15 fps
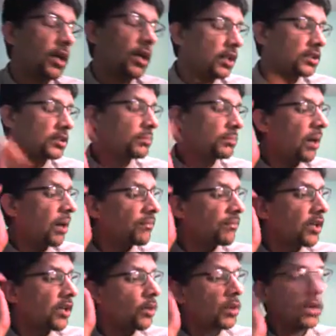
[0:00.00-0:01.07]
Zimbabwe
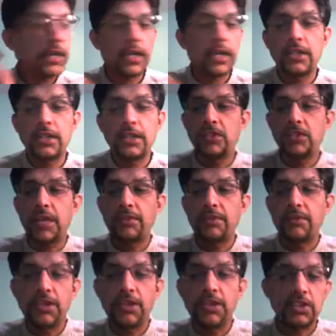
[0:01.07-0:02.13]
going and
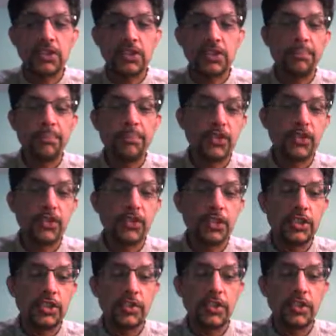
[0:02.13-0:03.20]
salvaging some prestige for
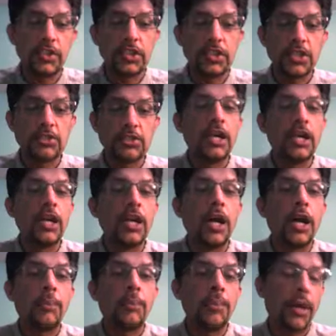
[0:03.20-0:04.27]
themselves
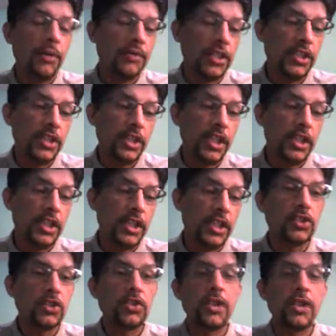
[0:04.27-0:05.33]
by winning against
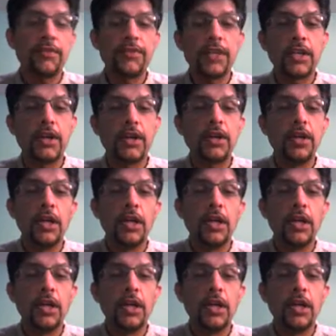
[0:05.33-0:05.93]
South Africa.